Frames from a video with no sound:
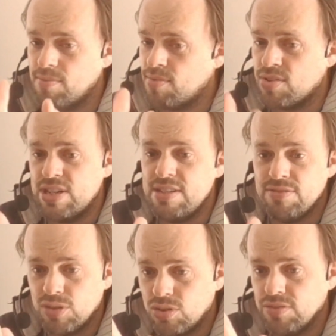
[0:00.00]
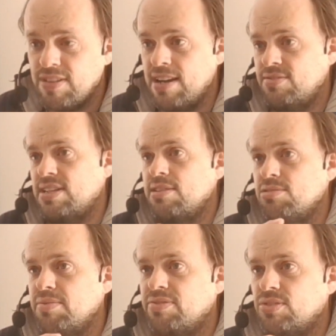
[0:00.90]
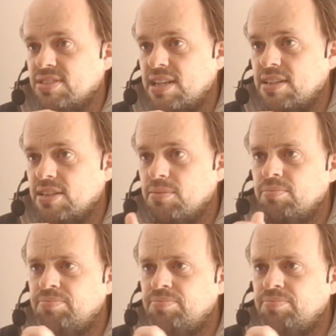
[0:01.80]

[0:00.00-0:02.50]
3, 4, 5 times before sending them.